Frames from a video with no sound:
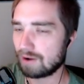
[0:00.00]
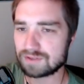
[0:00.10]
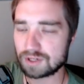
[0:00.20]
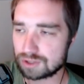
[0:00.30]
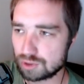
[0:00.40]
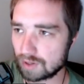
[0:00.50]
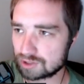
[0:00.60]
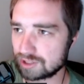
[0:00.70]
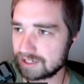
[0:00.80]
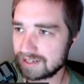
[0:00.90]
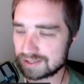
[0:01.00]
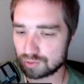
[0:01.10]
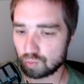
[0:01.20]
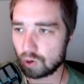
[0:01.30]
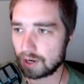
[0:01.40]
haven't done too much digging as
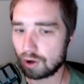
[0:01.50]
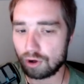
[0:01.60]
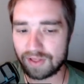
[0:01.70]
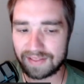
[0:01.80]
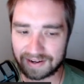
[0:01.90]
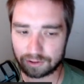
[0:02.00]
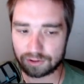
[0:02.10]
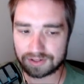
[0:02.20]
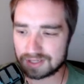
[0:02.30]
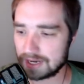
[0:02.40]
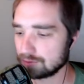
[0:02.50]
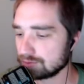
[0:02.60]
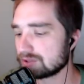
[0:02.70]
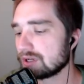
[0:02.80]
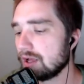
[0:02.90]
to what all that all
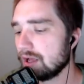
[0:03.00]
entails.